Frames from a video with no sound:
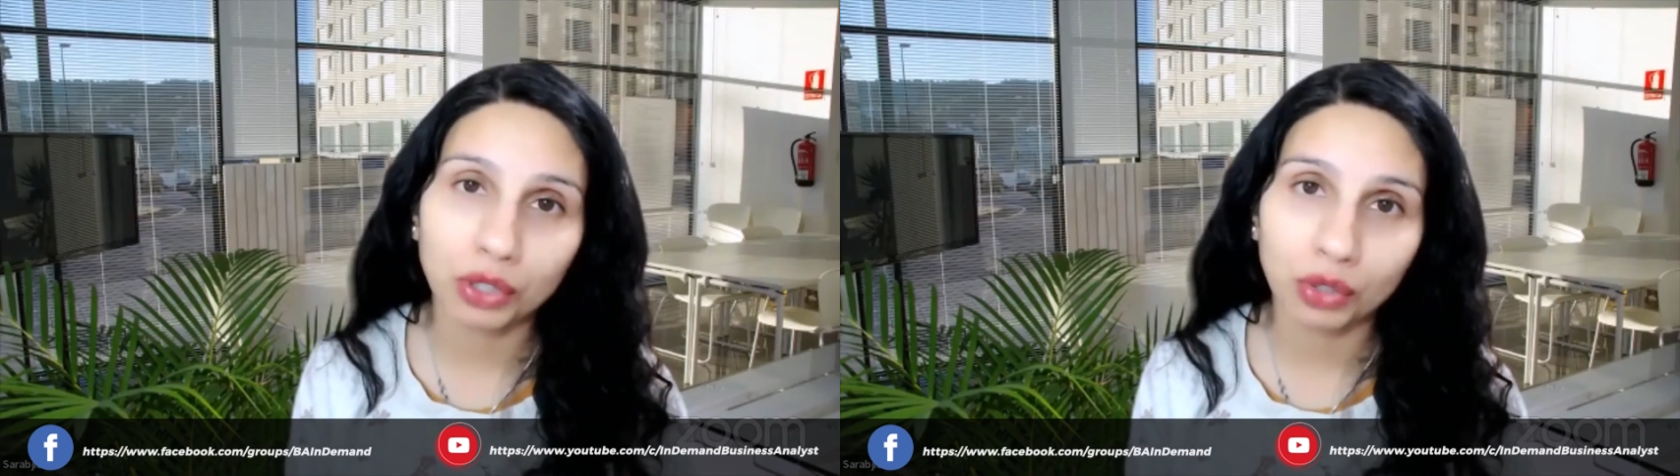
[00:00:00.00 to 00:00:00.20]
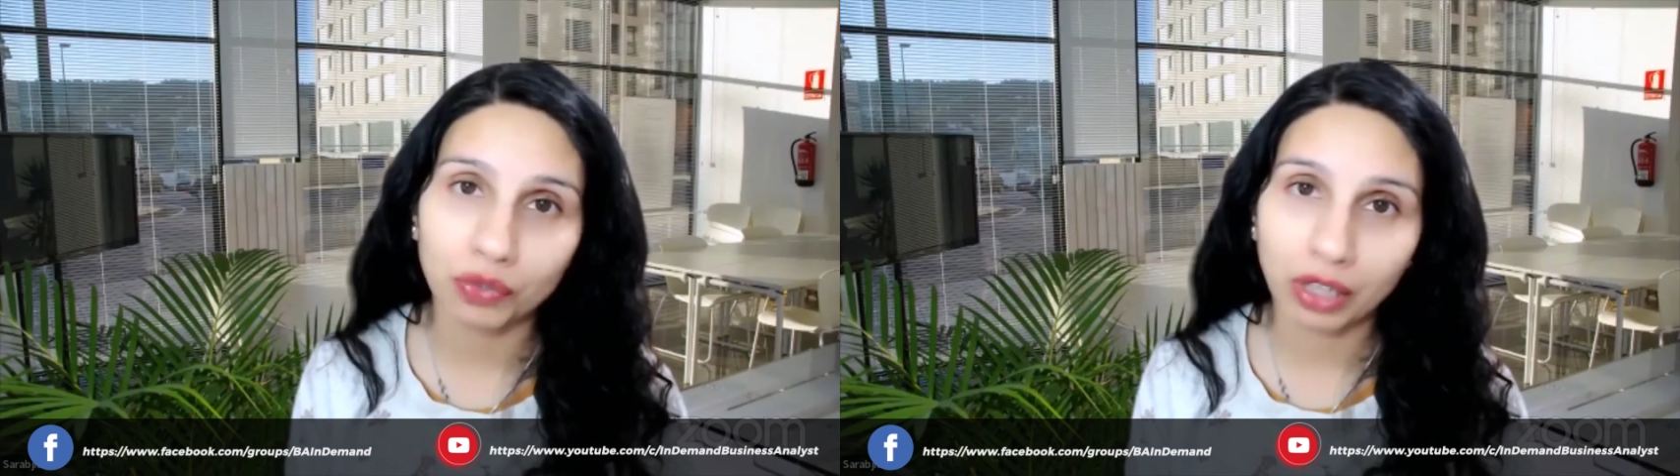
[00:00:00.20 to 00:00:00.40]

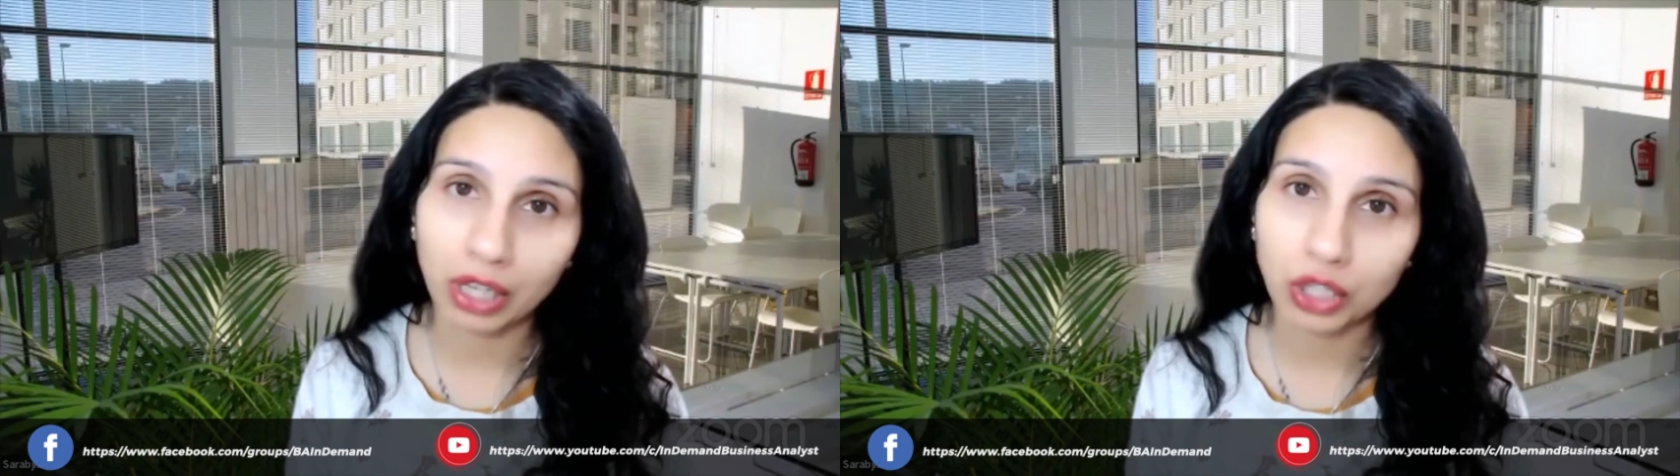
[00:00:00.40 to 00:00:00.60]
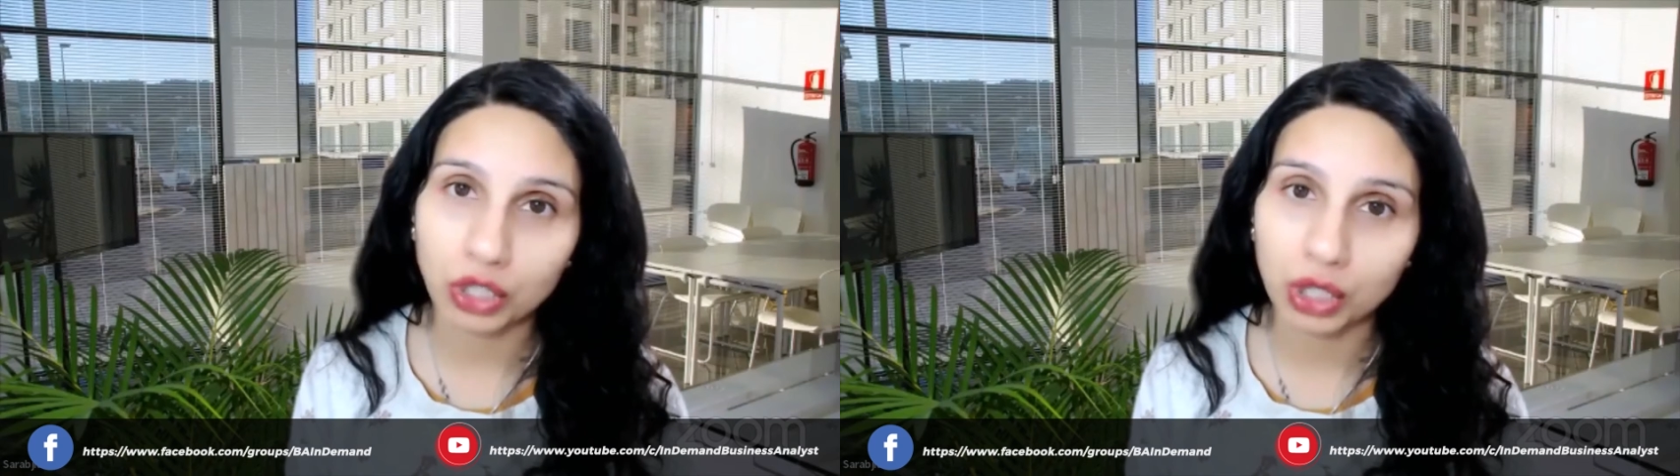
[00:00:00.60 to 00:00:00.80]
those
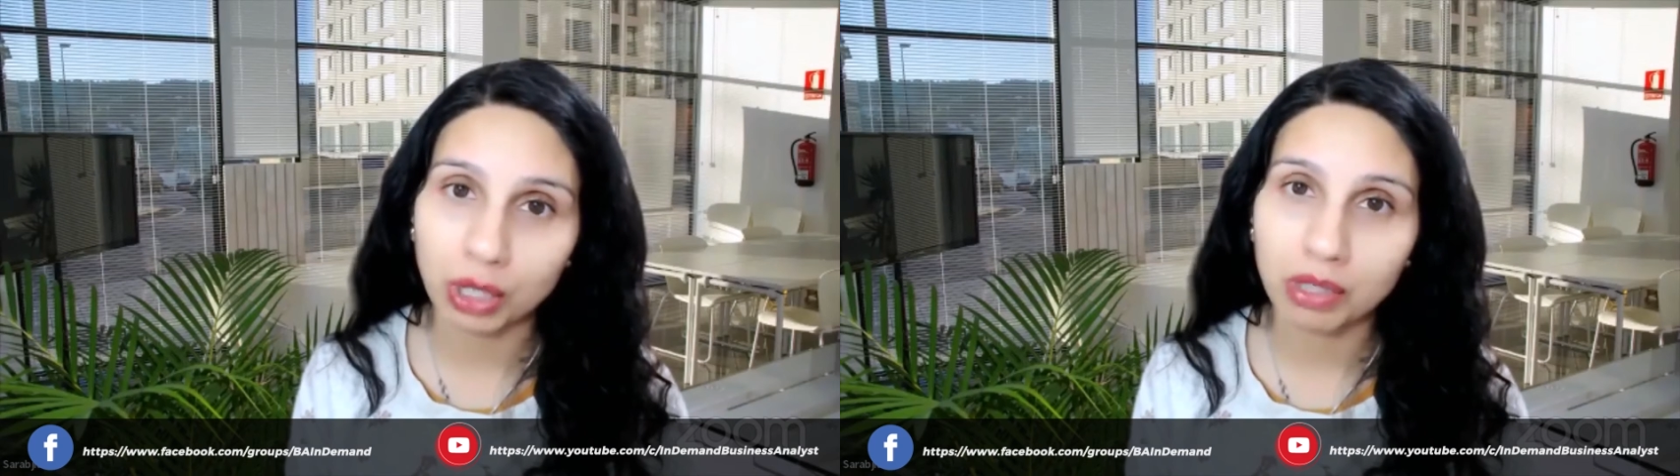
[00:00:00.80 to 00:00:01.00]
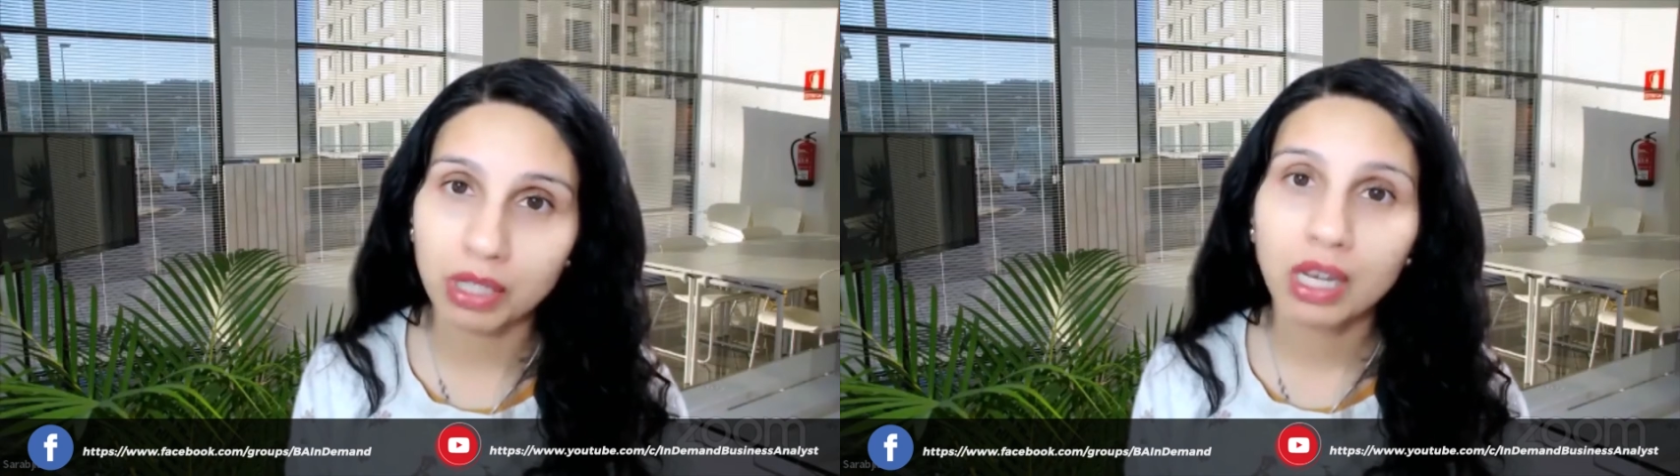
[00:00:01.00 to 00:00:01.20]

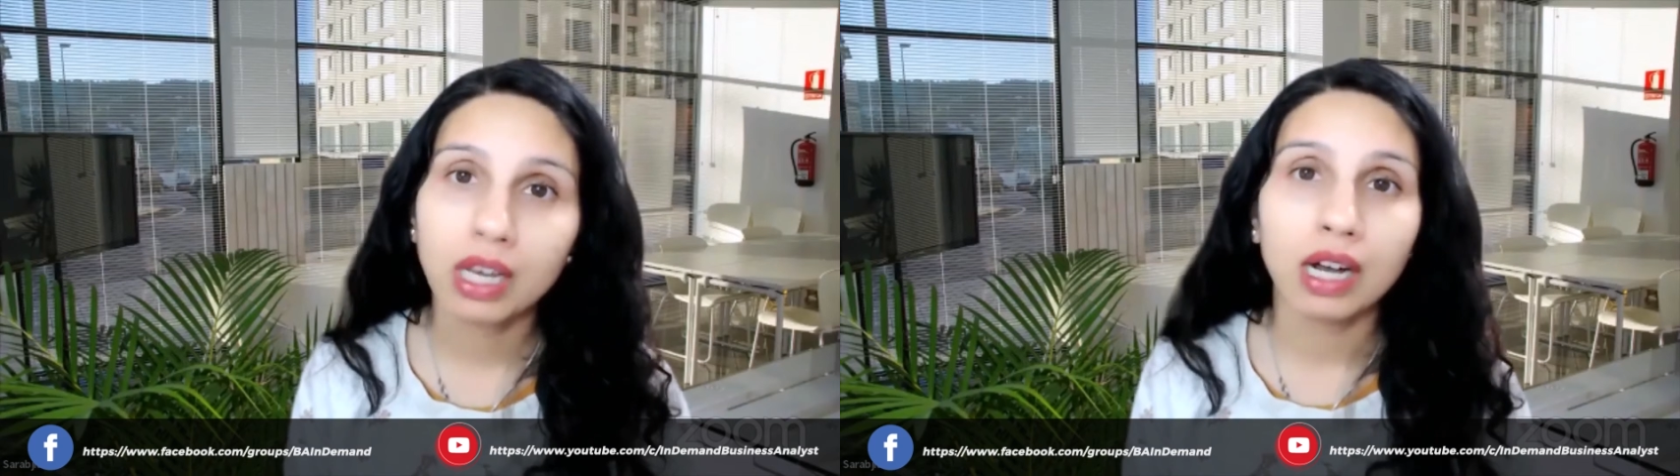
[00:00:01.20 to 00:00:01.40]
relationships.